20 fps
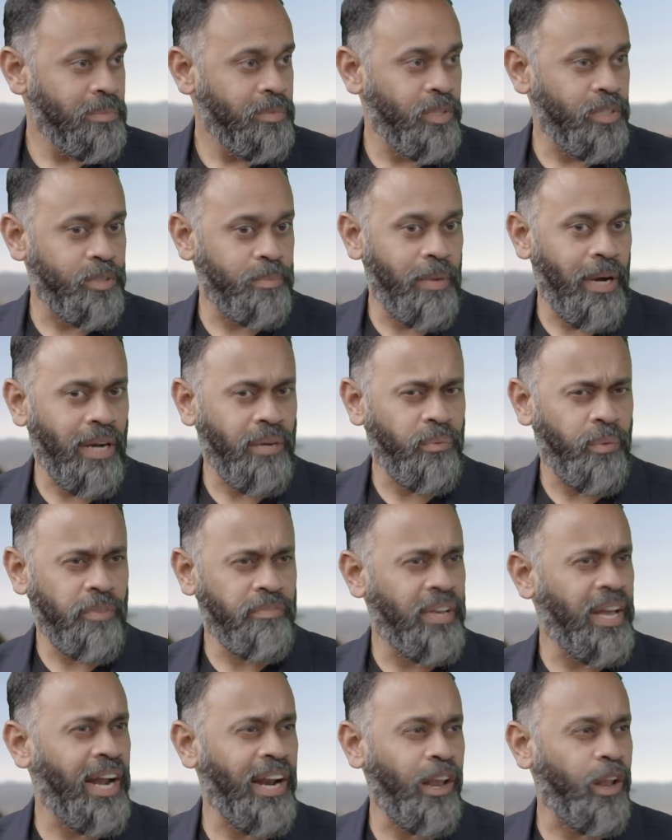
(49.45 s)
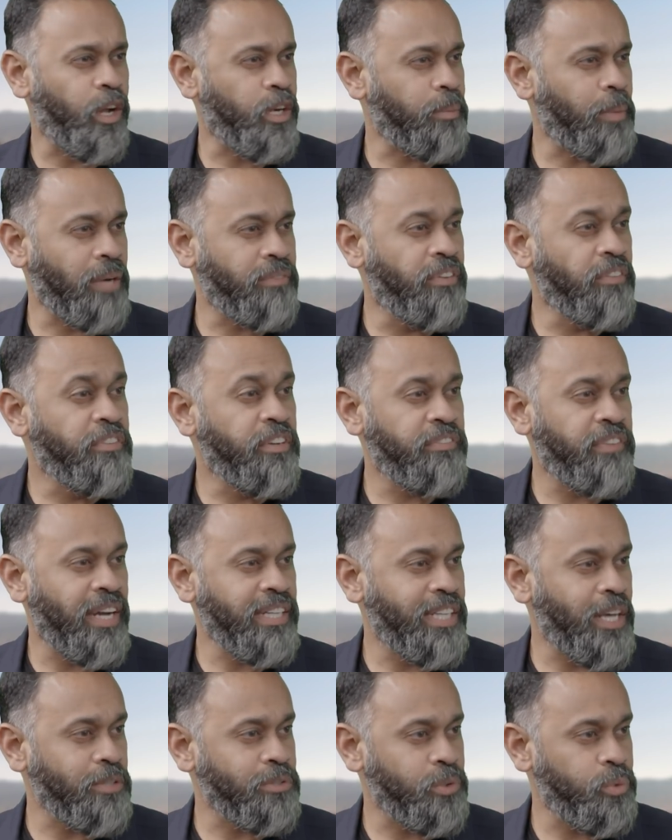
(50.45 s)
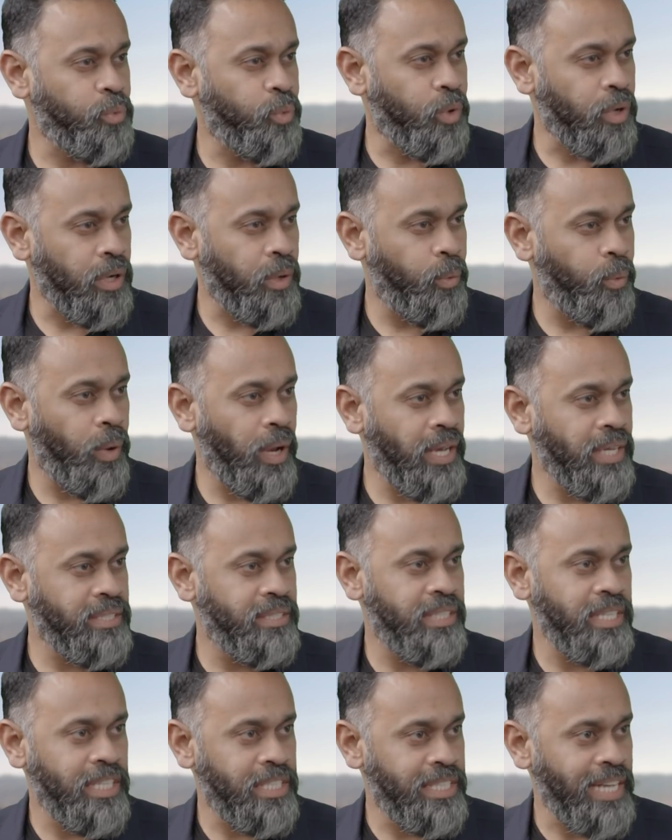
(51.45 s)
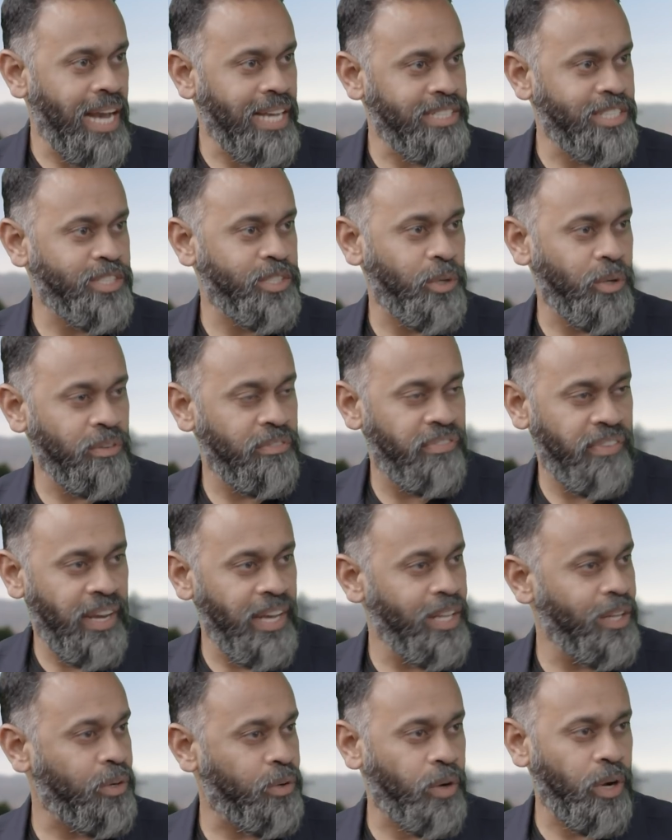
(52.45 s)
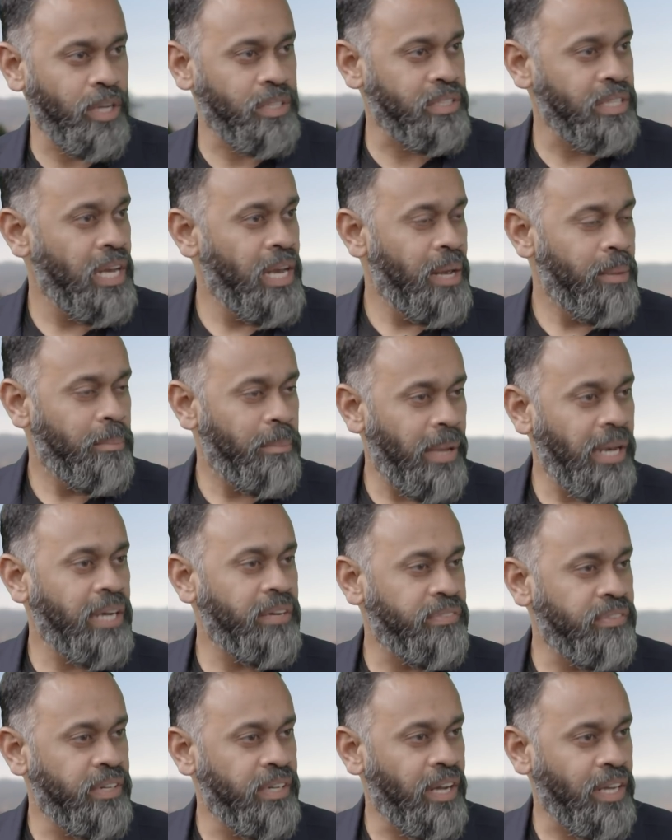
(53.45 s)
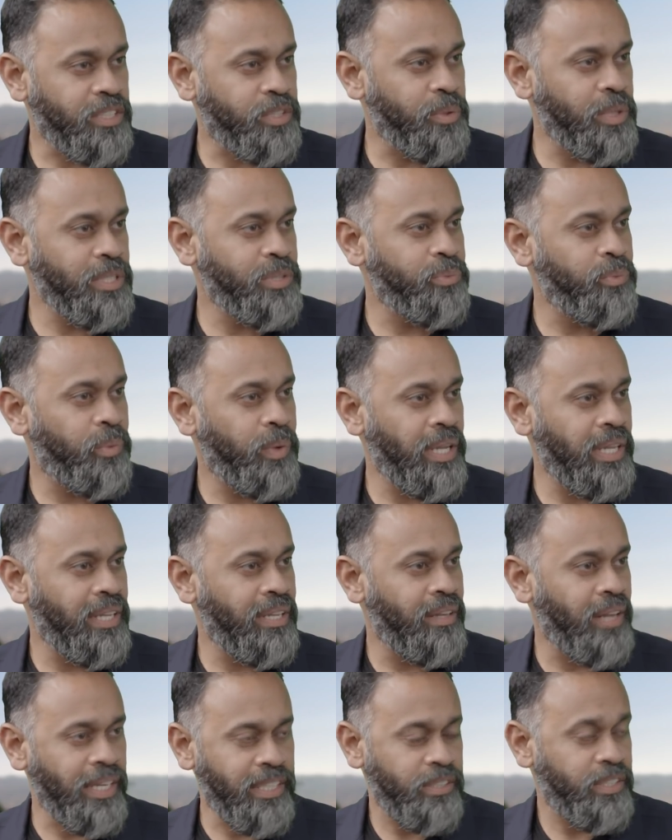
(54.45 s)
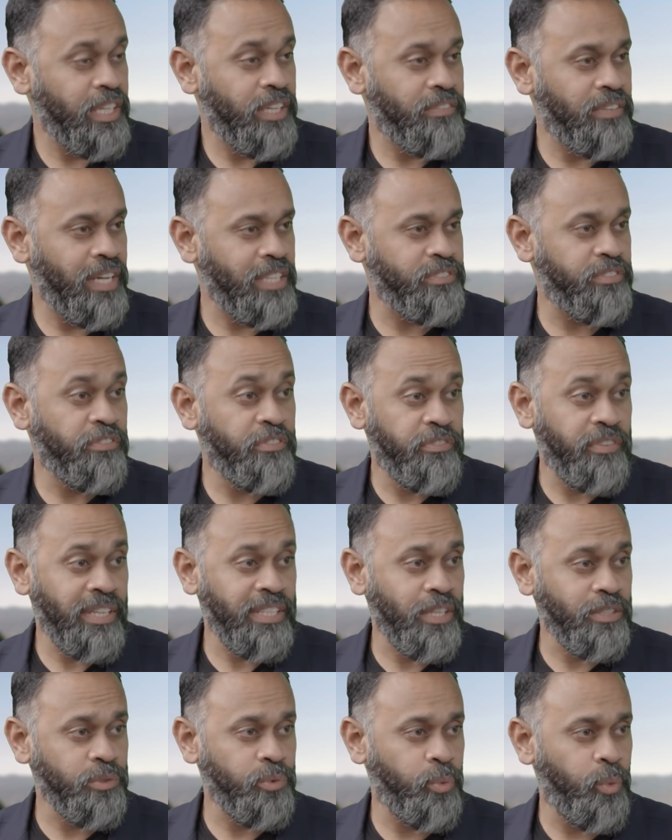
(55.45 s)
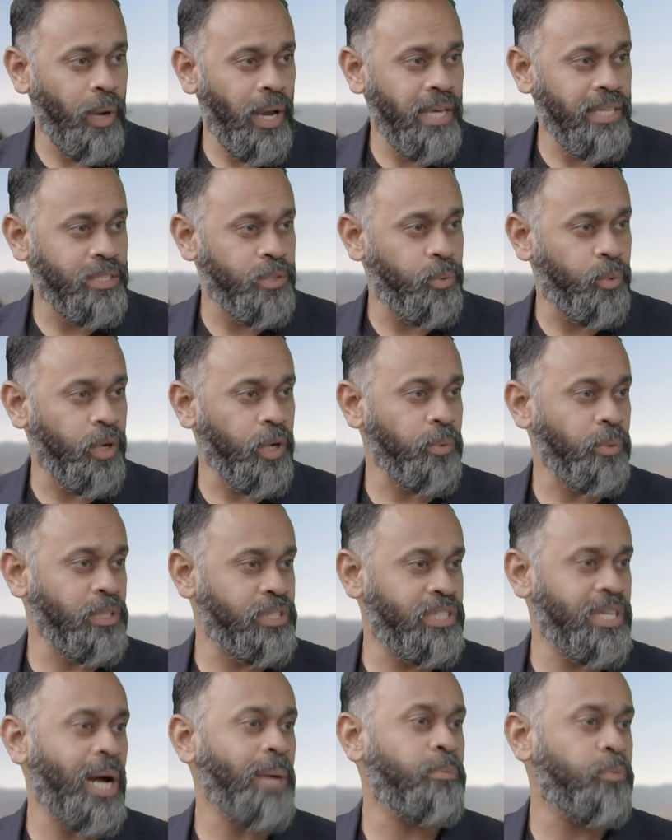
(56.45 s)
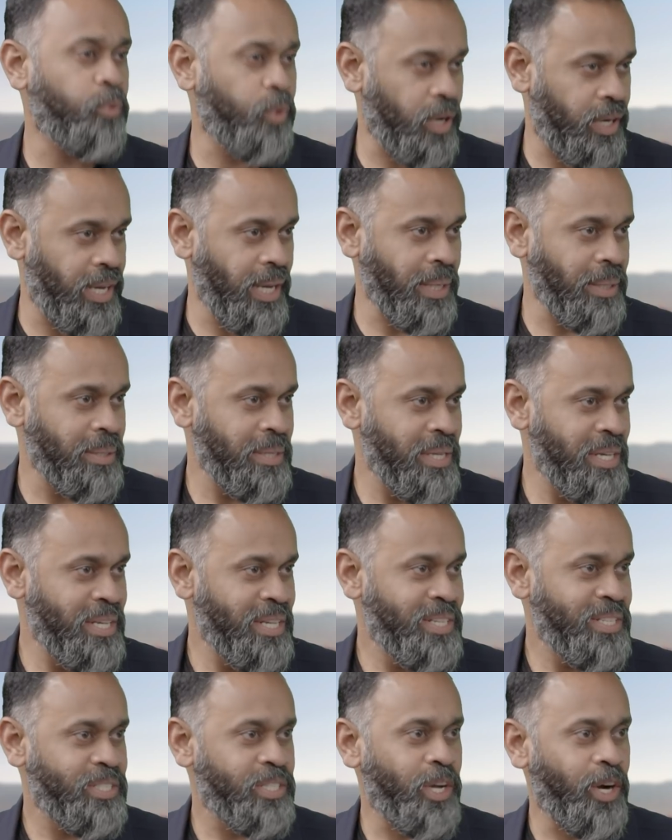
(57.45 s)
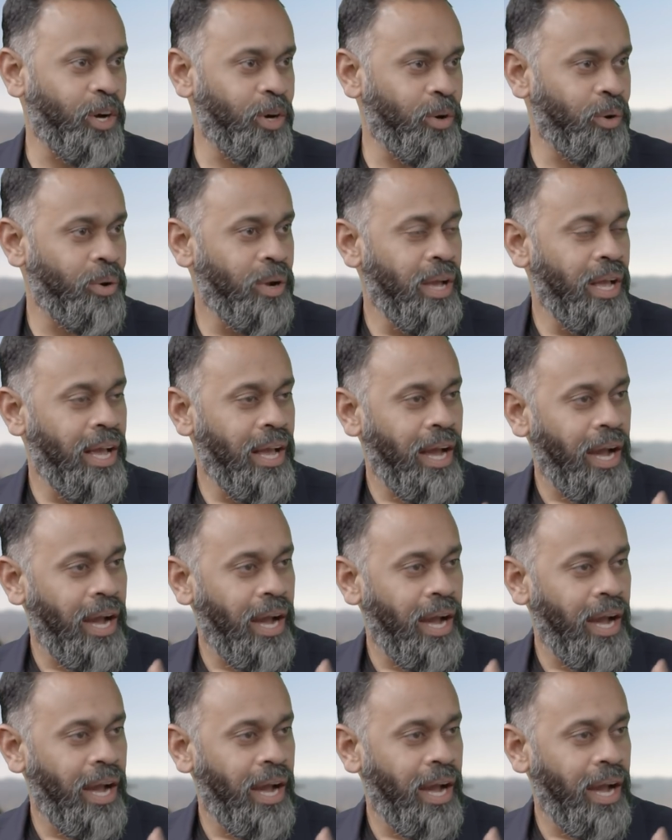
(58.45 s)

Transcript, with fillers: There's about, we've cataloged about 55,000 ways these mm-hmm. assets are going to fail across many different industries. We like to think of it as 55,000 ways the world will stop working. So mm.